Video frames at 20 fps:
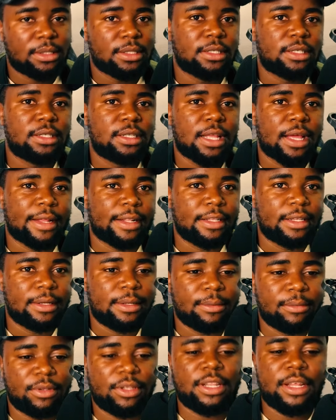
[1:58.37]
start
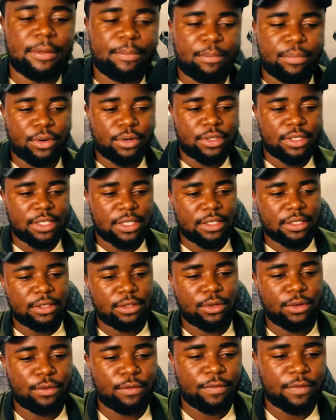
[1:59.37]
the process
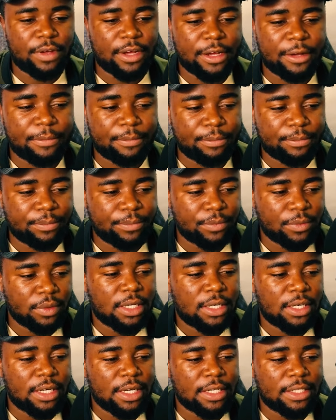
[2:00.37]
of um,
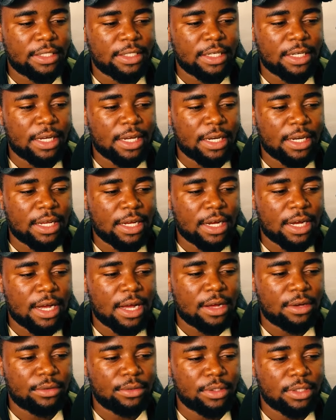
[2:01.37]
creating an
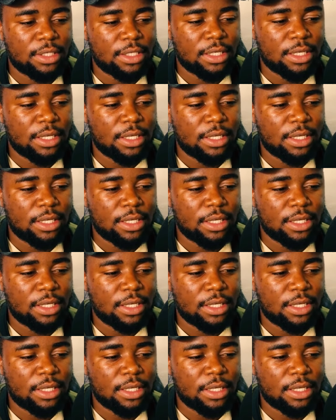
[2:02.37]
account.